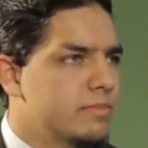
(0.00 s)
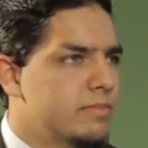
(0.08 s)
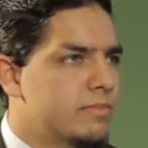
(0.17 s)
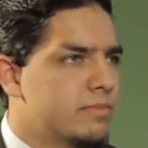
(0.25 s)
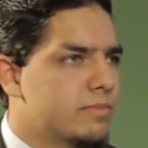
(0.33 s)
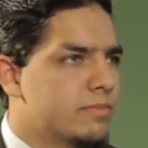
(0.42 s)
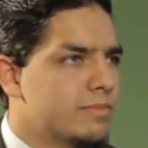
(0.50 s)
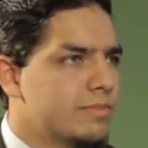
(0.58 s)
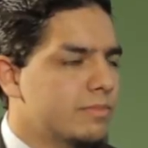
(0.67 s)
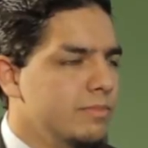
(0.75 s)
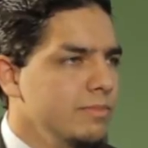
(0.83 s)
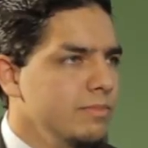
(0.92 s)

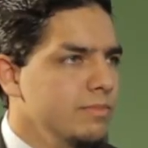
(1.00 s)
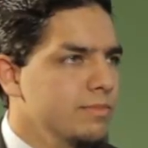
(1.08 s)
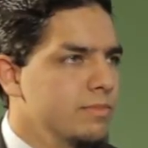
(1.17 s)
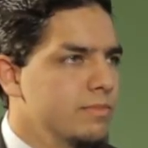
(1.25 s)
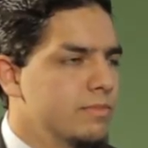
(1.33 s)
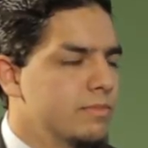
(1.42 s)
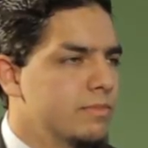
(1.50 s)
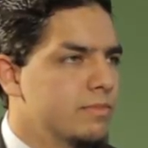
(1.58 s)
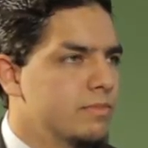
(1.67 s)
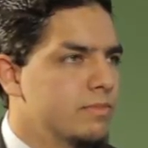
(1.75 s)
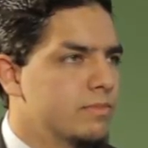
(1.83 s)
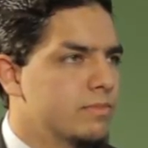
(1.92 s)

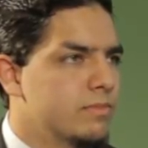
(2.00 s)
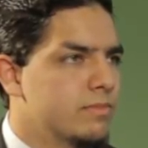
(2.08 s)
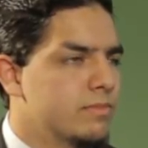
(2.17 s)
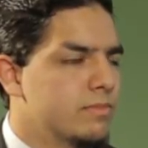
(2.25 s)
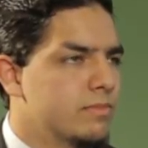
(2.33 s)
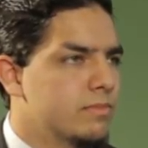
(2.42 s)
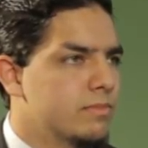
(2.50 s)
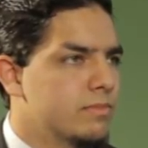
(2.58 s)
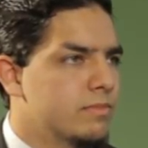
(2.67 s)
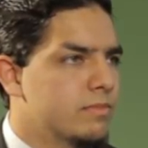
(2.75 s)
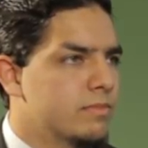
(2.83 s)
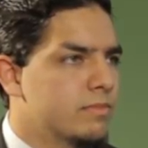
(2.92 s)

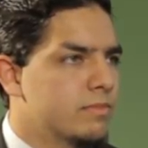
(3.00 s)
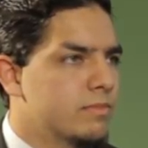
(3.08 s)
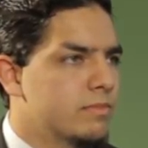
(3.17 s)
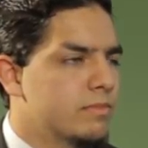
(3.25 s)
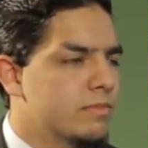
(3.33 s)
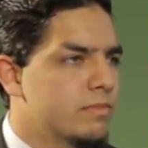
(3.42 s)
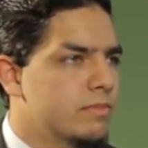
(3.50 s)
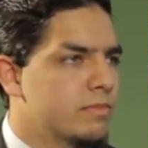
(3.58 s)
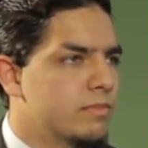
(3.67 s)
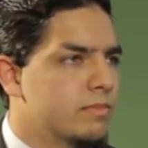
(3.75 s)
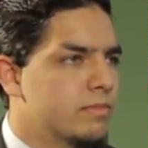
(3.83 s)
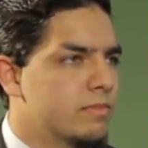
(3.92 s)

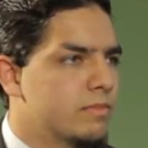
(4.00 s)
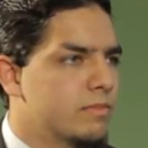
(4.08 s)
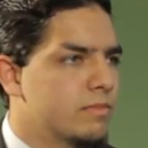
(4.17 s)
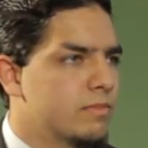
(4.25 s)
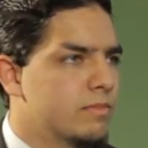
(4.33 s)
This person isn't speaking.